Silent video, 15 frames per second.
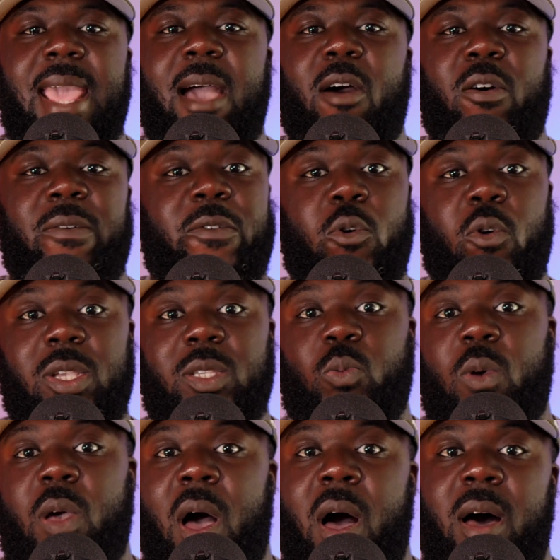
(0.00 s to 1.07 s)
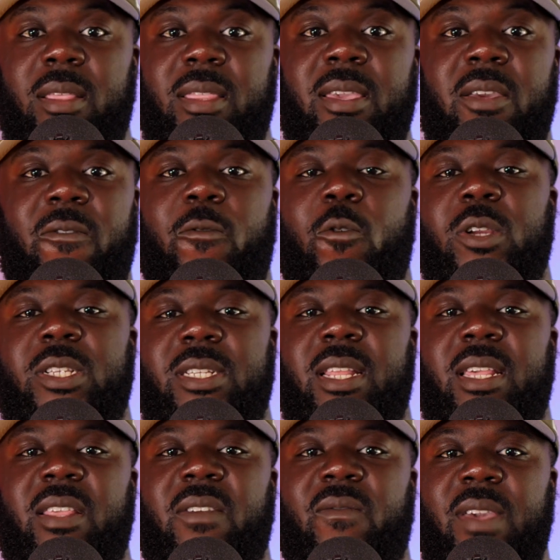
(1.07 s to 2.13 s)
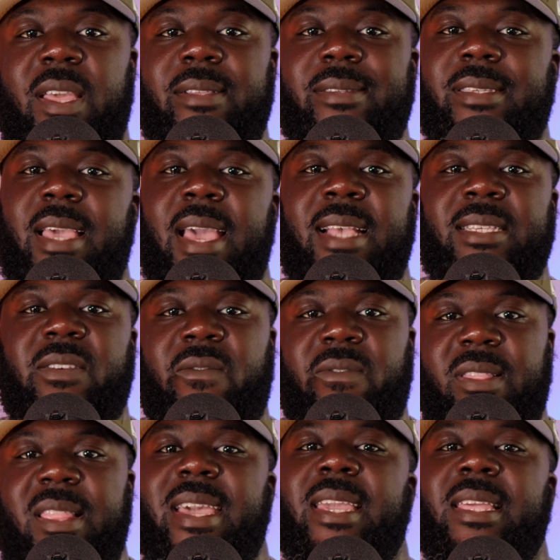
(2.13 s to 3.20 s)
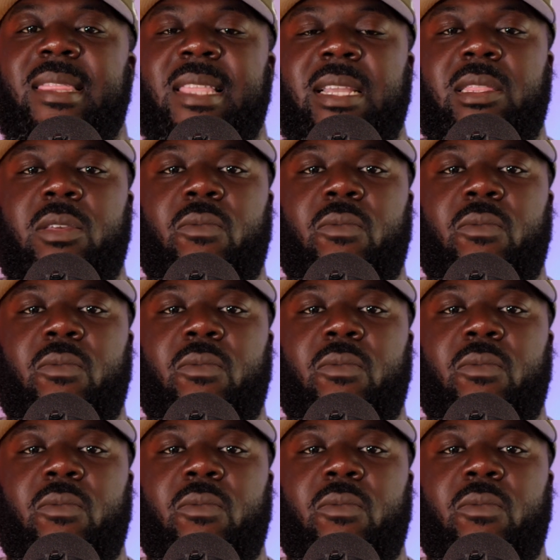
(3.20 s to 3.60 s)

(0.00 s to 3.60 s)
Now, of course, with all the unfortunate events as of late, like